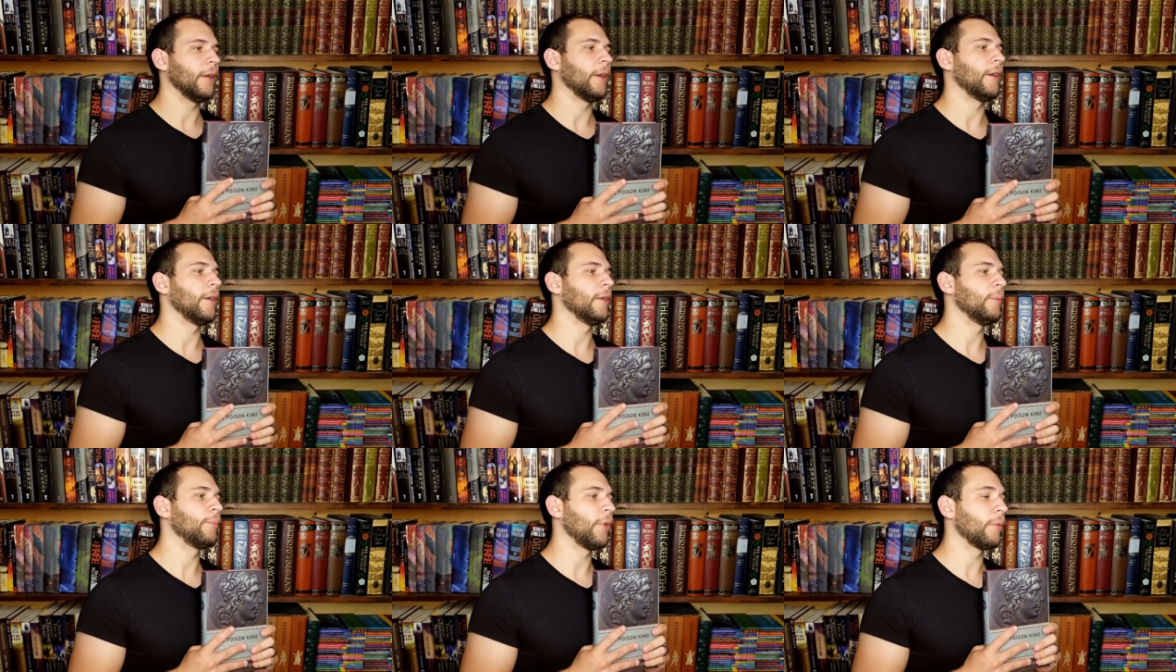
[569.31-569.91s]
Uh,
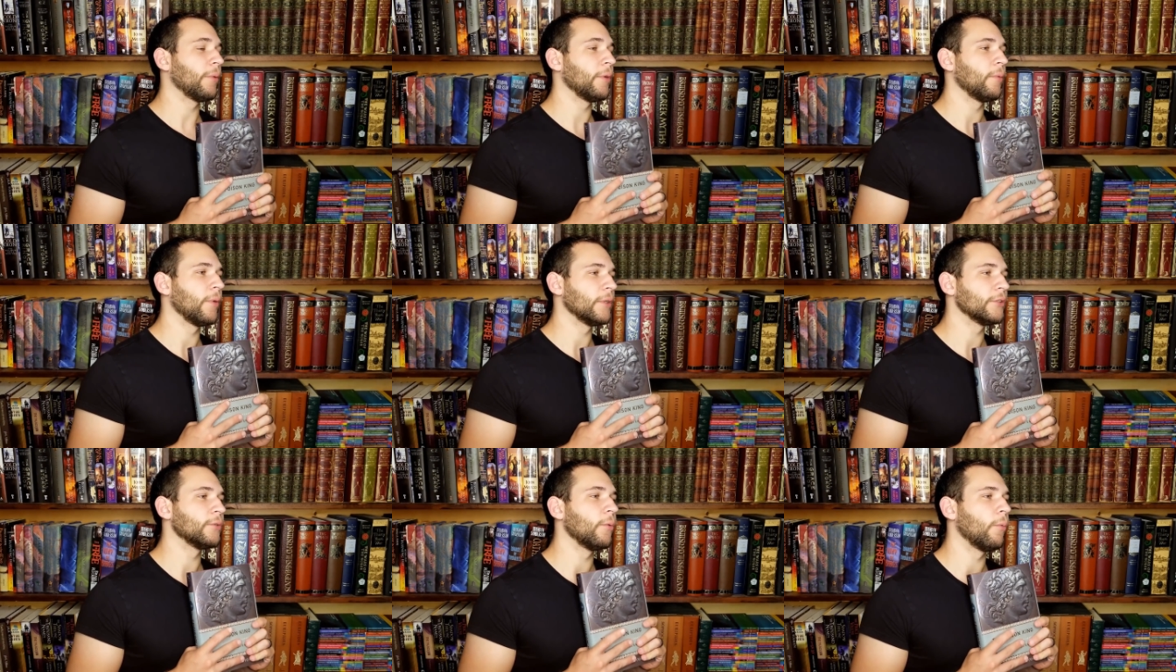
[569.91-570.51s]
he probably
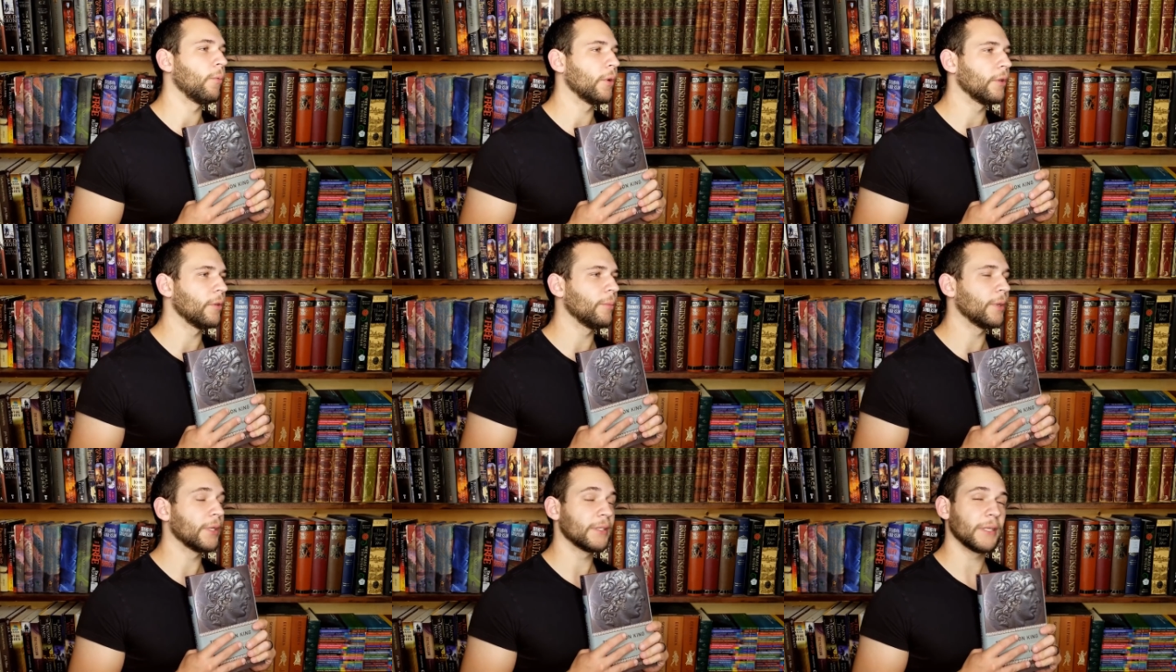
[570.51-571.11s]
was one of
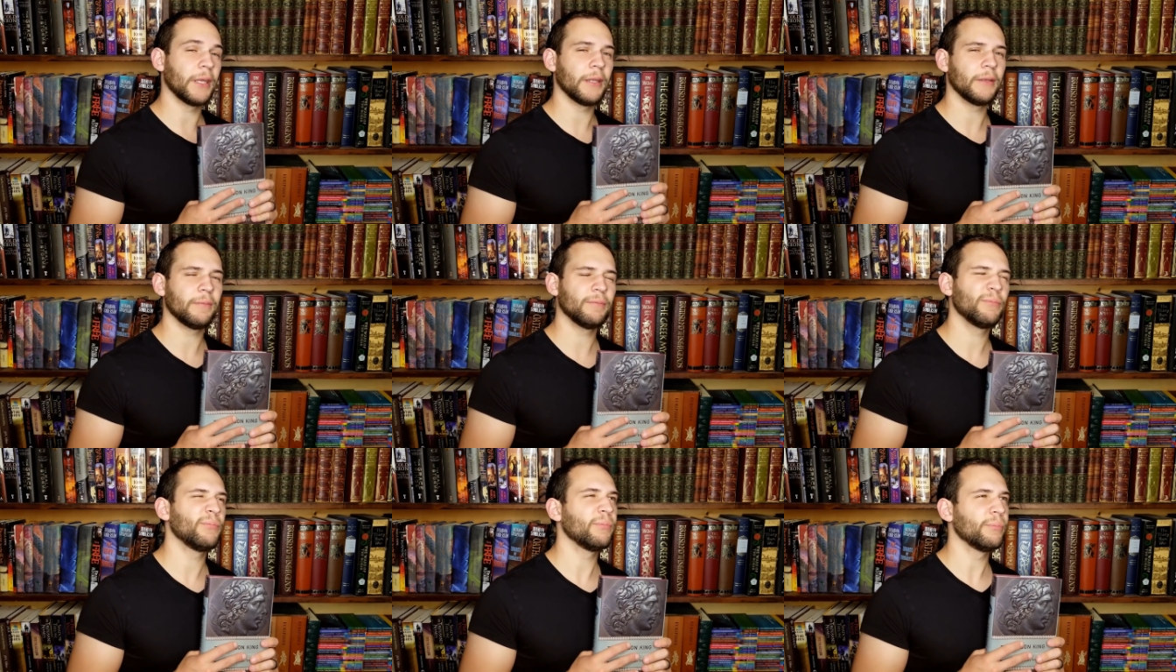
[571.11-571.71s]
the biggest,
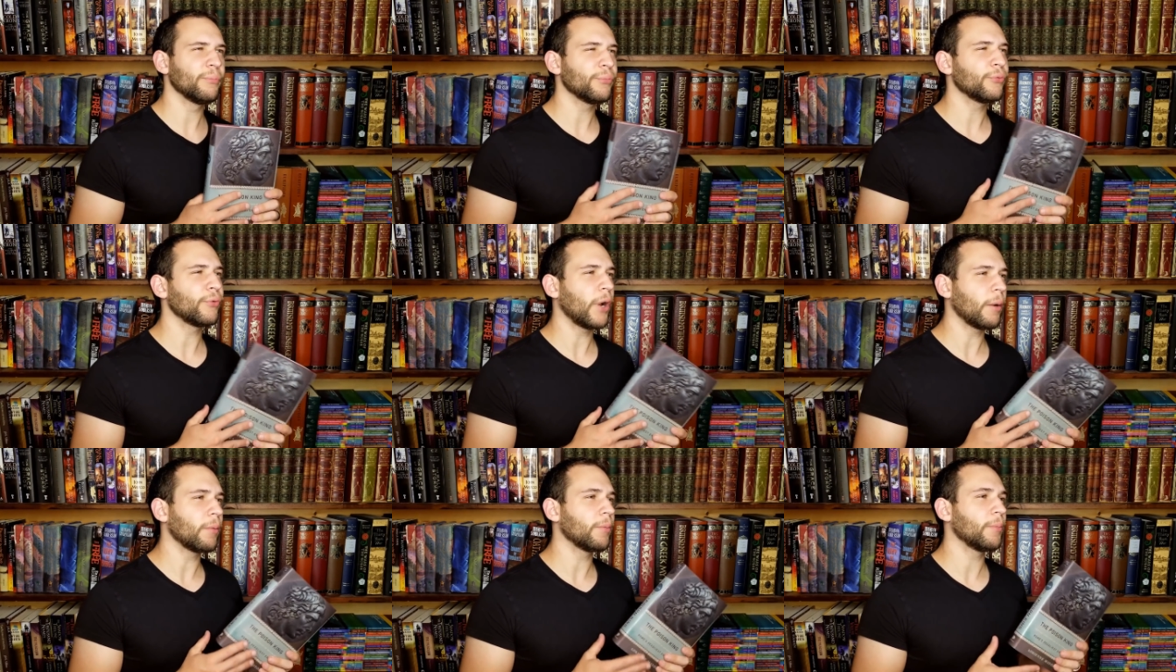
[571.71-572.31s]

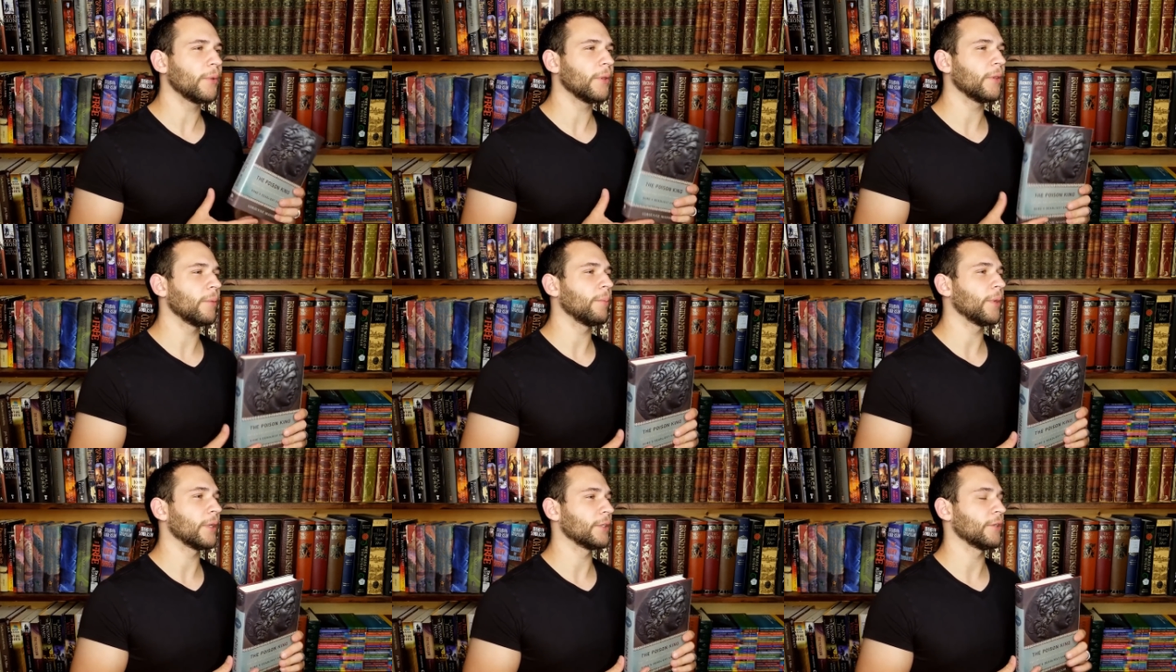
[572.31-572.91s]
probably the
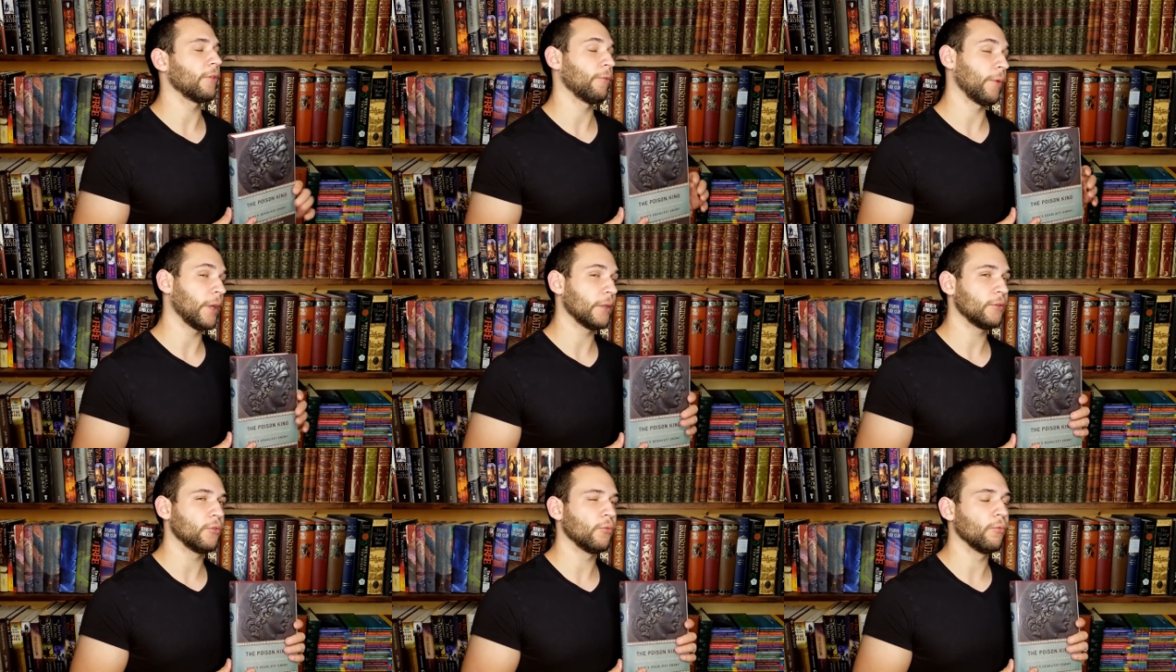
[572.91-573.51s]
biggest
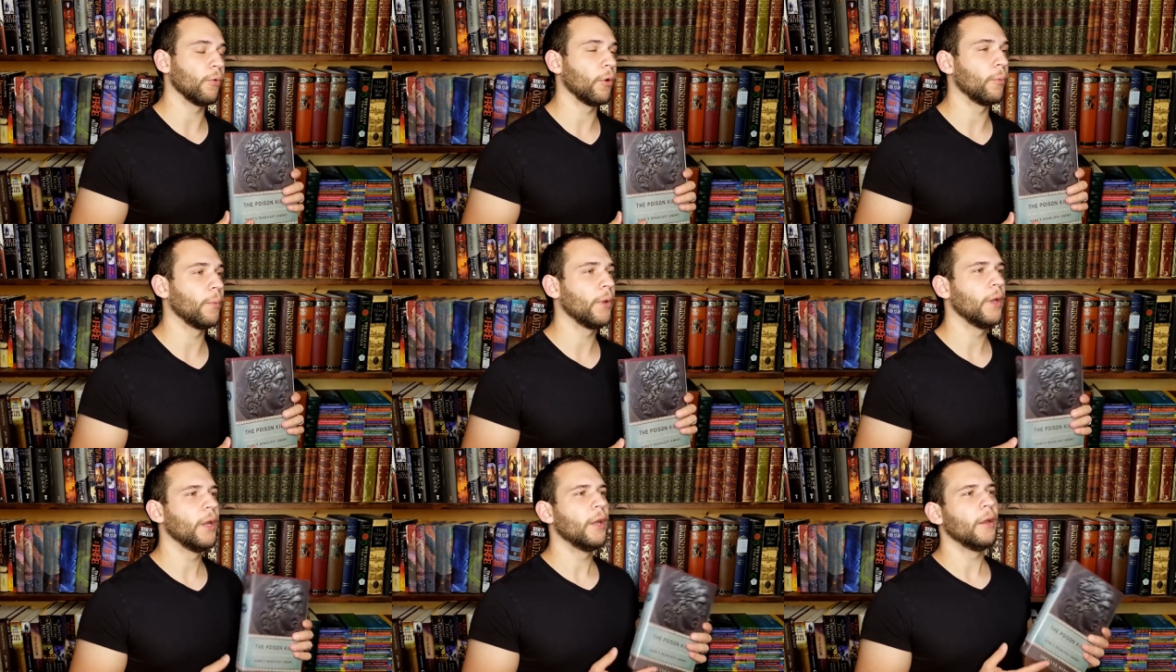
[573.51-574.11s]
threat to Rome.